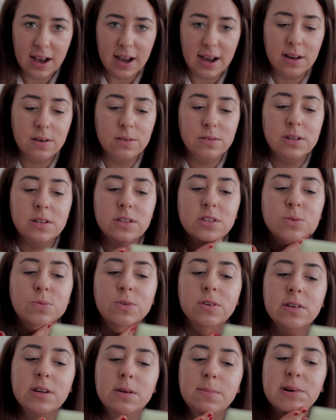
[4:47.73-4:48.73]
I don't need to
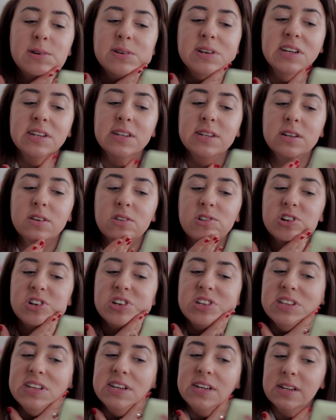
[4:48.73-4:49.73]
worry about getting
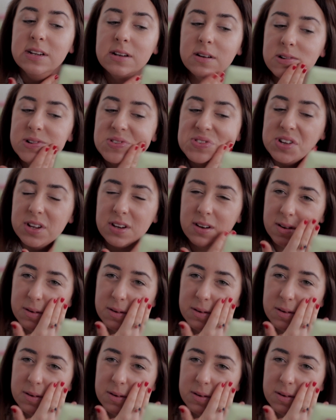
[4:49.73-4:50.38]
oily, you